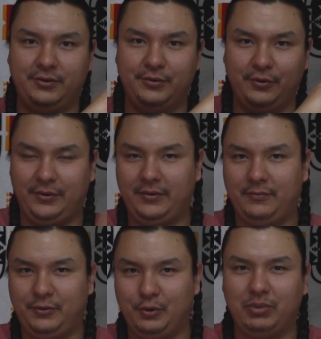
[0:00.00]

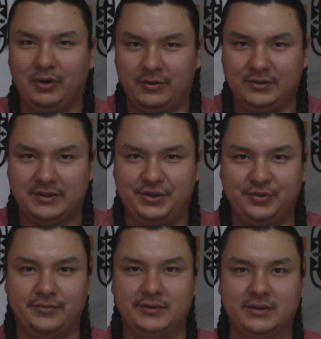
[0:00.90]
you plural's
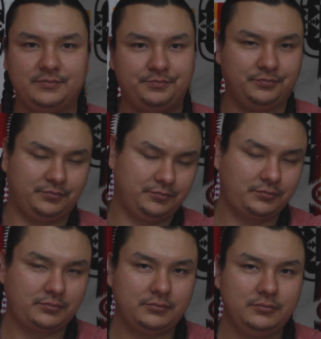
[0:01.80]
shoes.
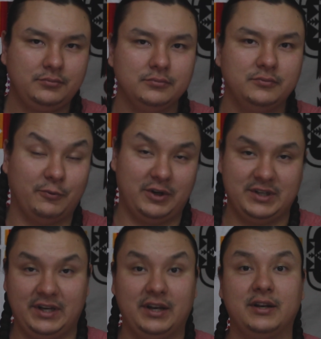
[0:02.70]

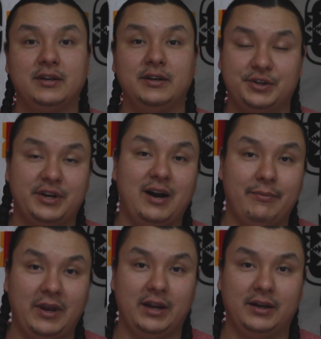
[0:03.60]
Whereas in
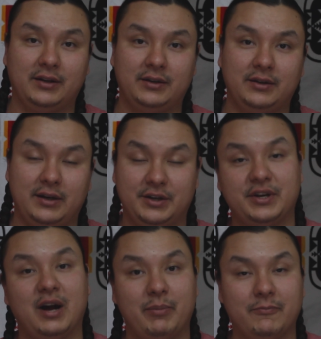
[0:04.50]

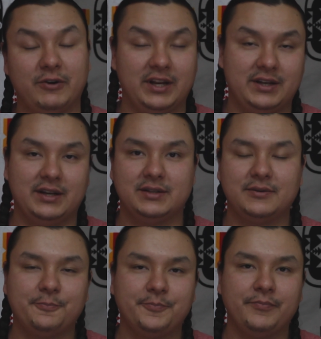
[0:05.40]
Nishnaabemdaa it does.
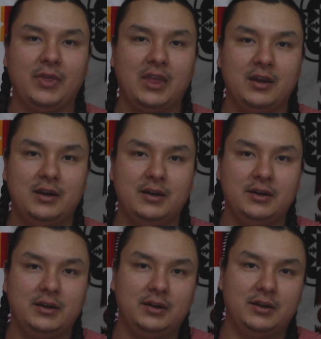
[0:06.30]

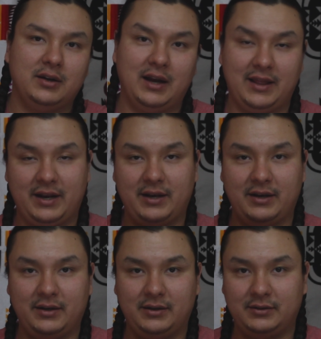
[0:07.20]
And
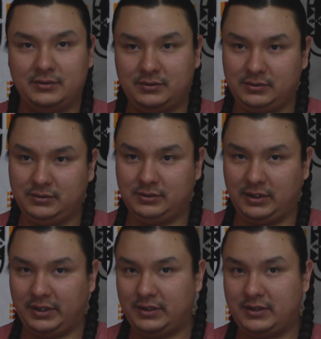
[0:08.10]
then
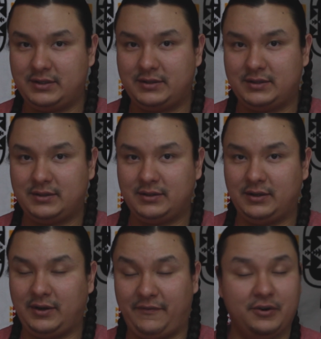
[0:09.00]

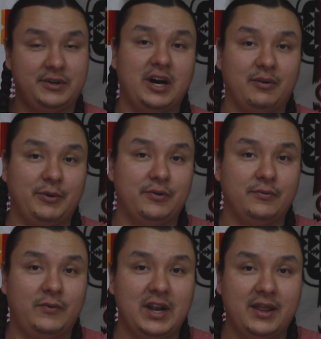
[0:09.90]
if you're talking
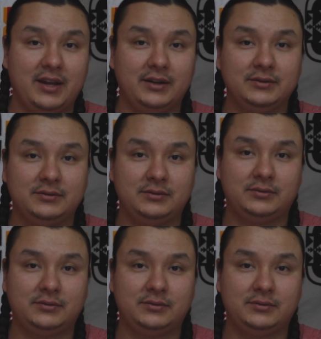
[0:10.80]
about one thing,